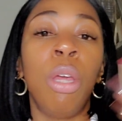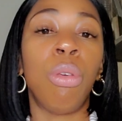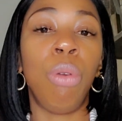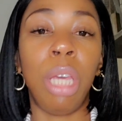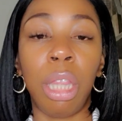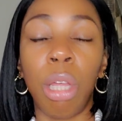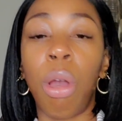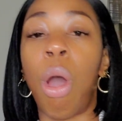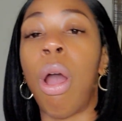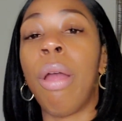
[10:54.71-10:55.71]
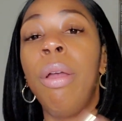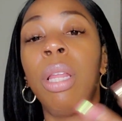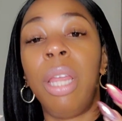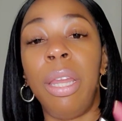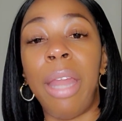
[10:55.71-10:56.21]
you get the car,
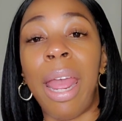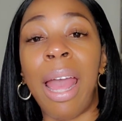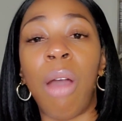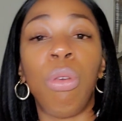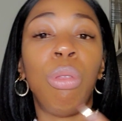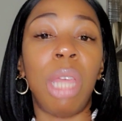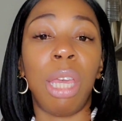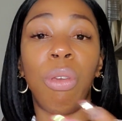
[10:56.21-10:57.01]
then now you think